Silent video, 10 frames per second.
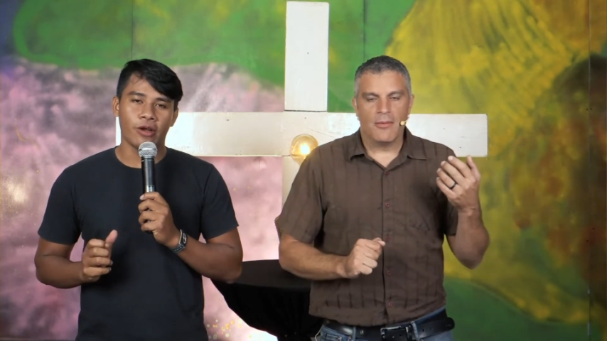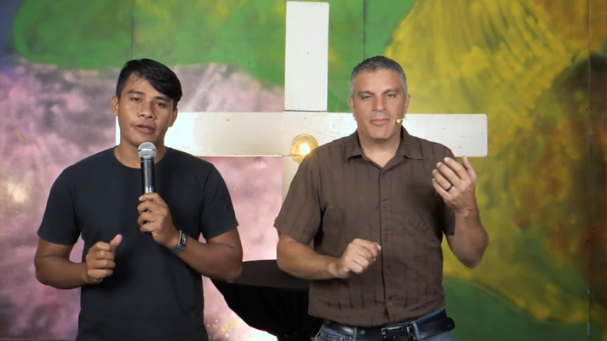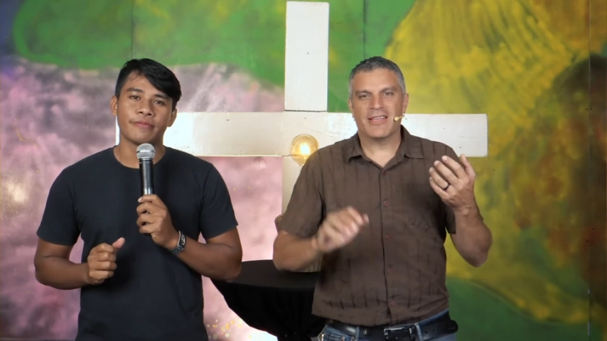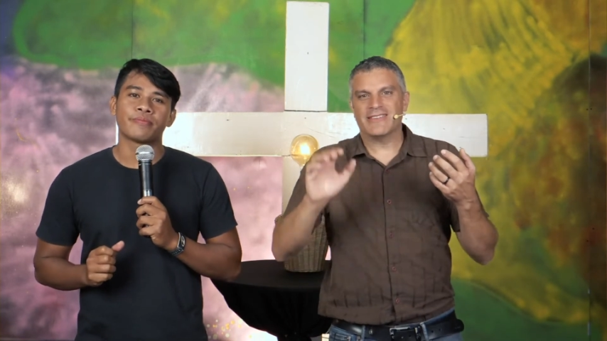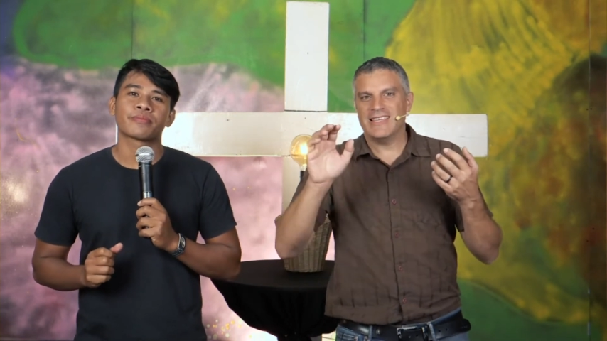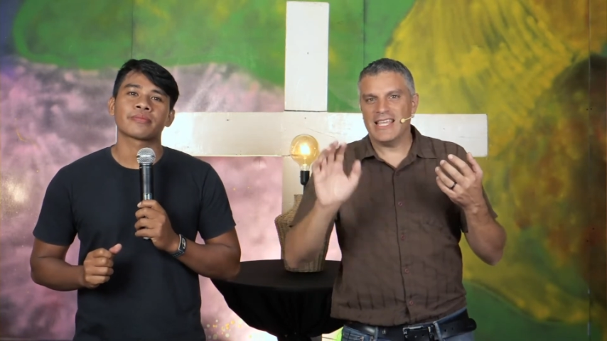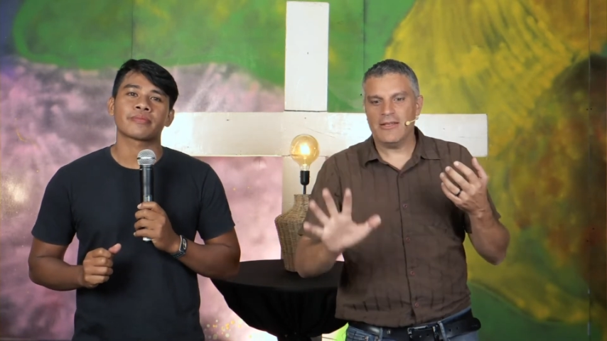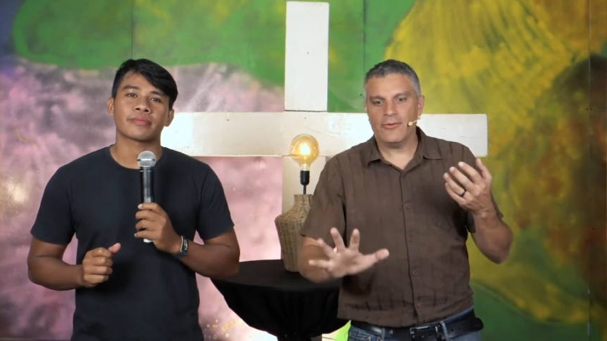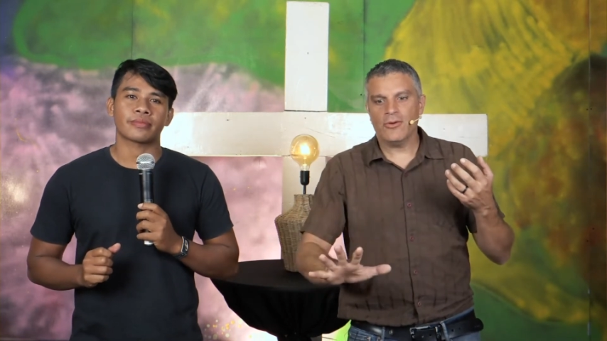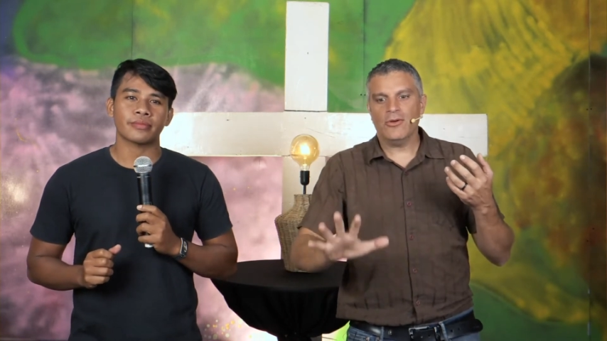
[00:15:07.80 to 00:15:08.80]
Speaker 1: Because
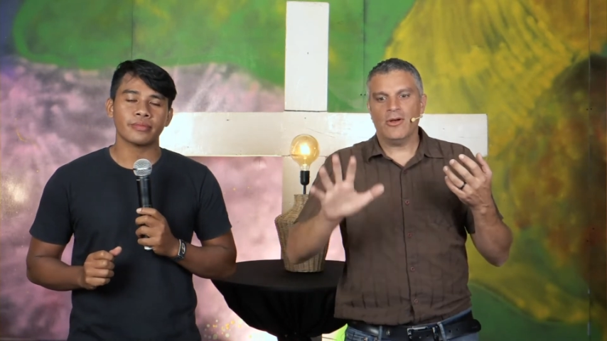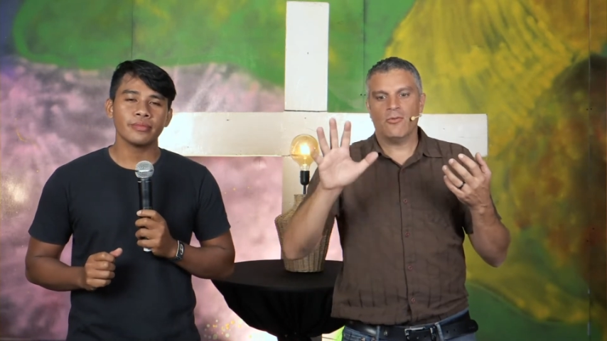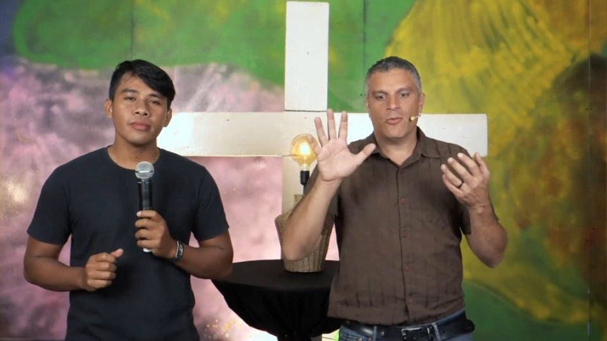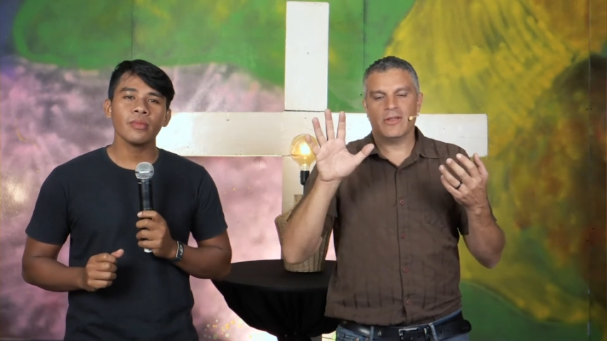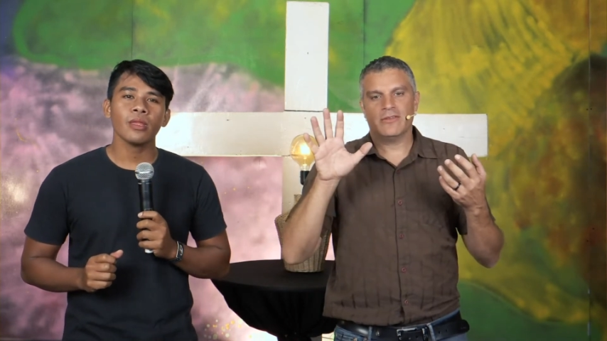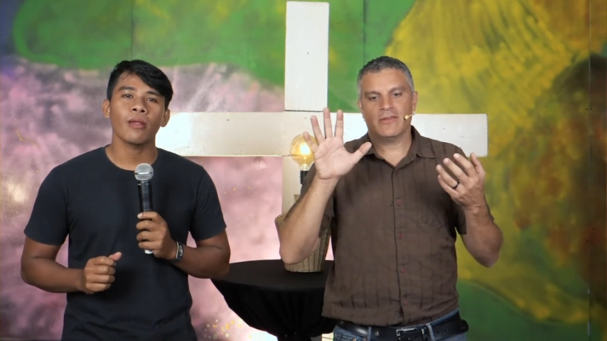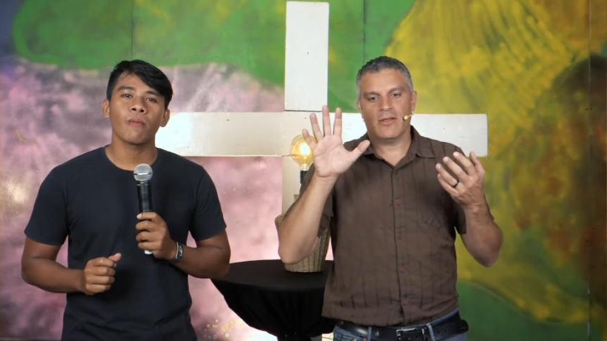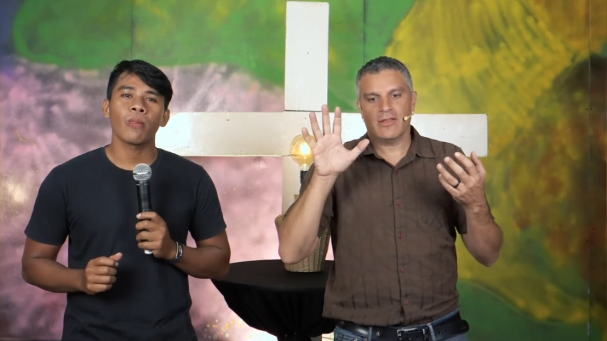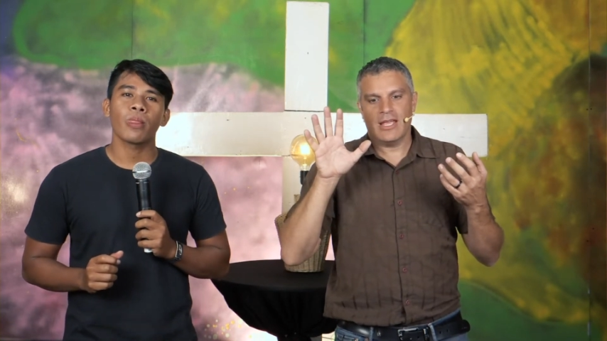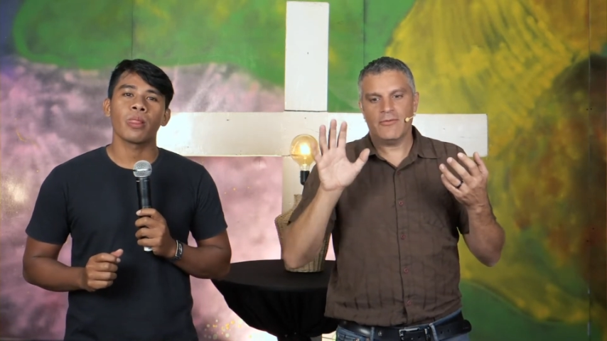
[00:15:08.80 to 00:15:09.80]
evil wants,
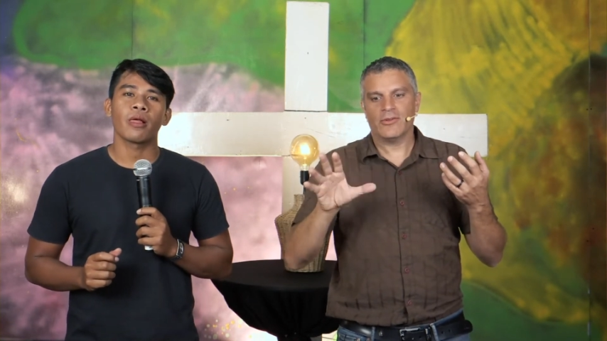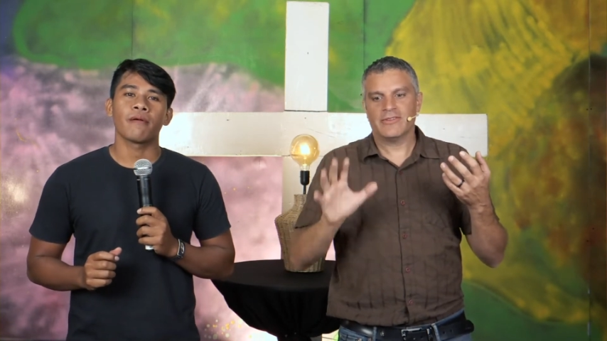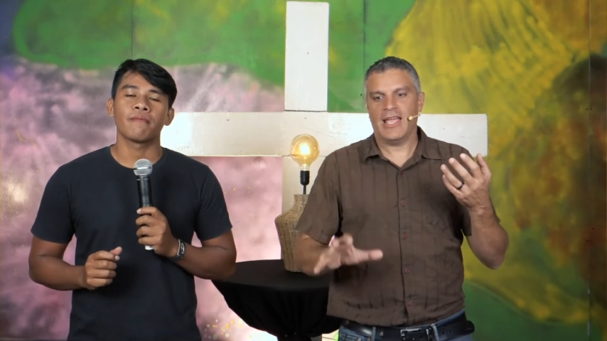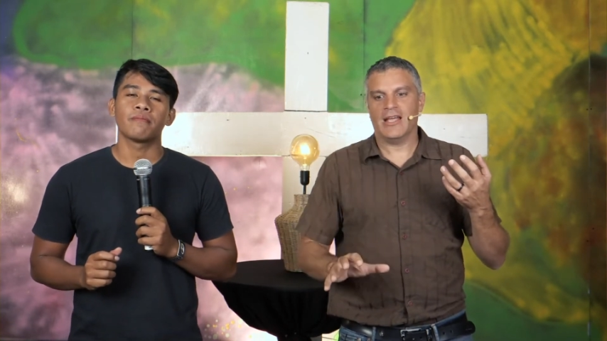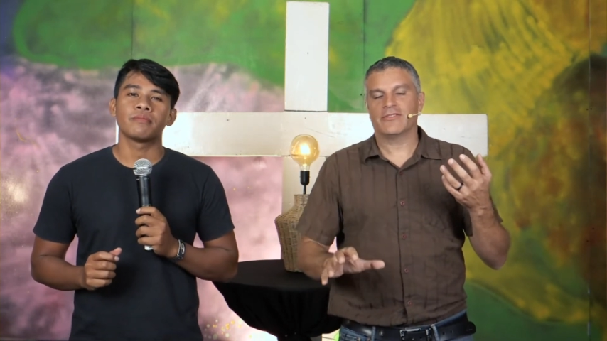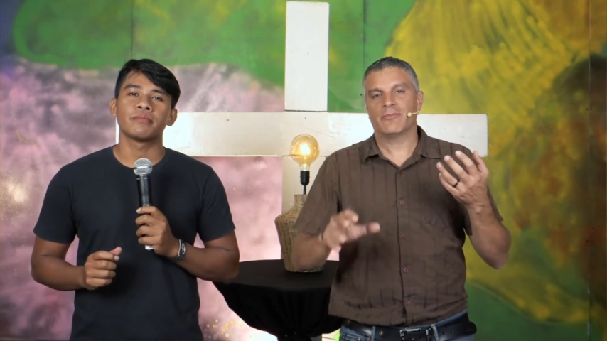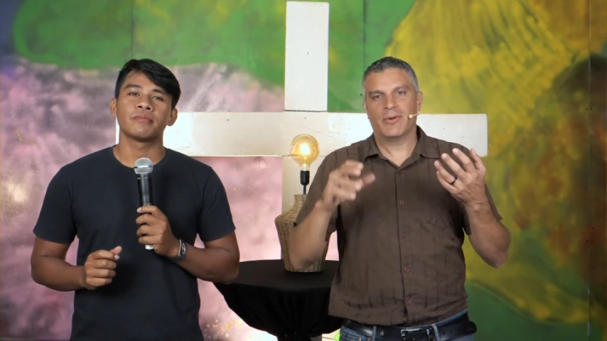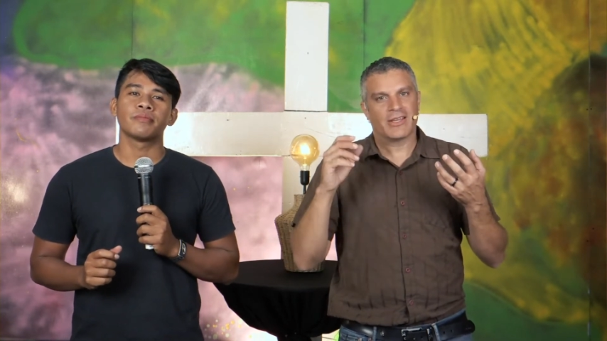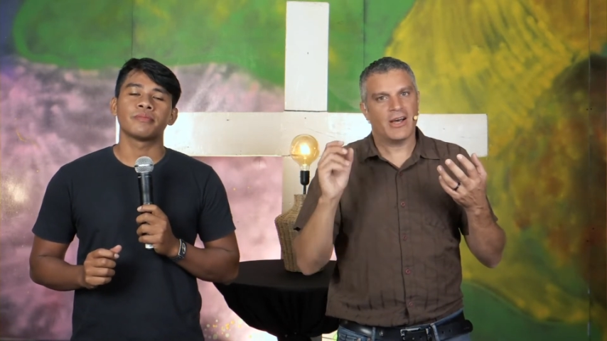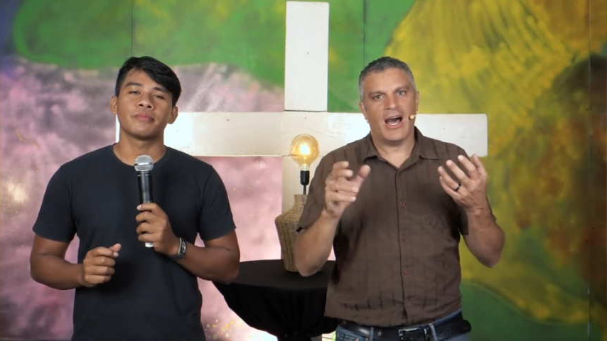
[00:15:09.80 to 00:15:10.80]
evil takes,
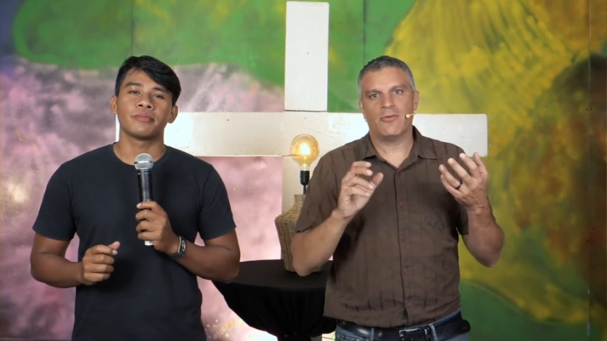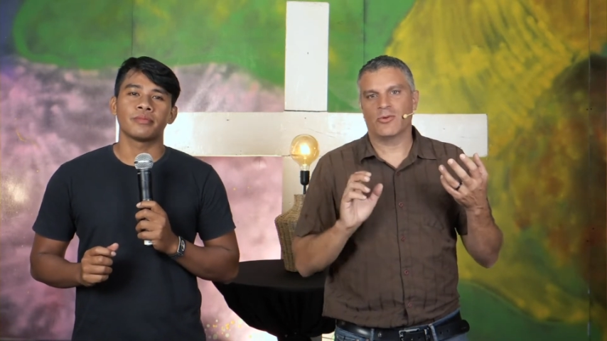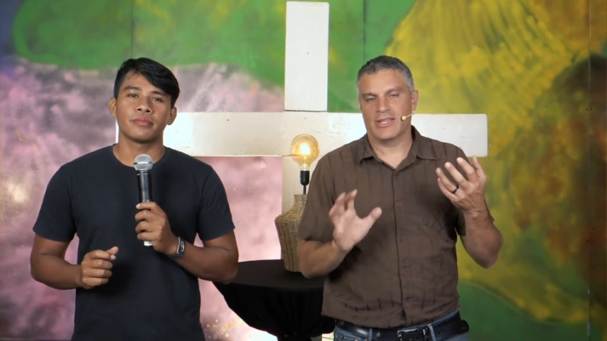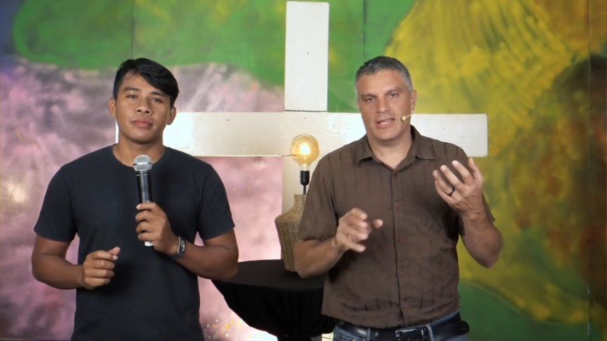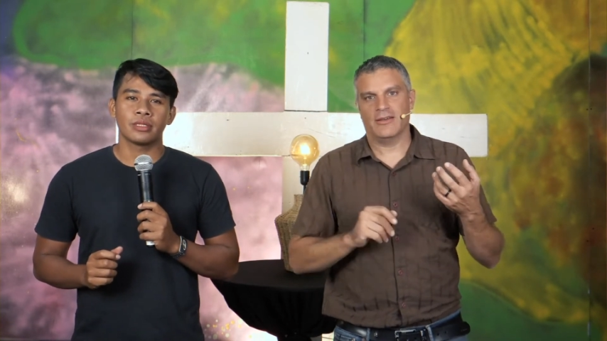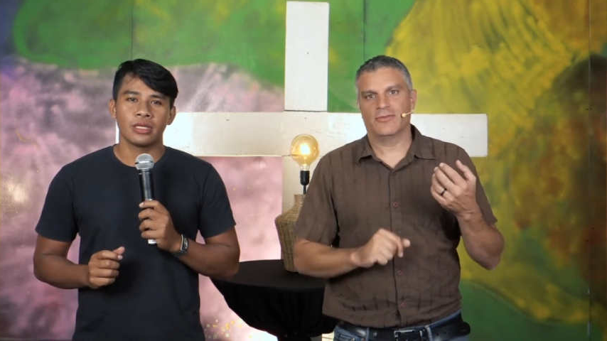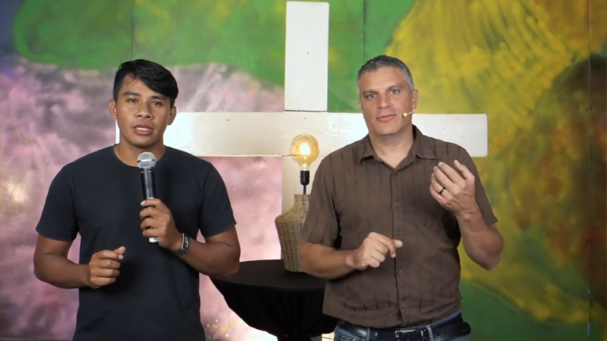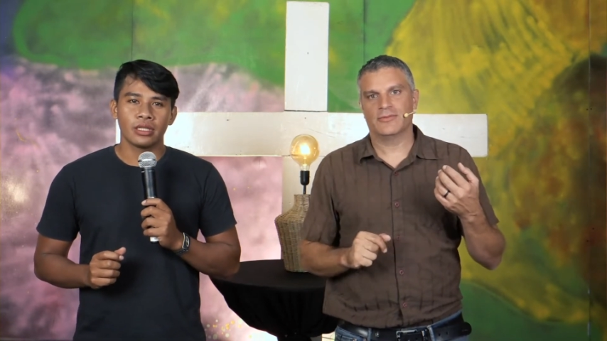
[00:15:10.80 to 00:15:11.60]
but God will give.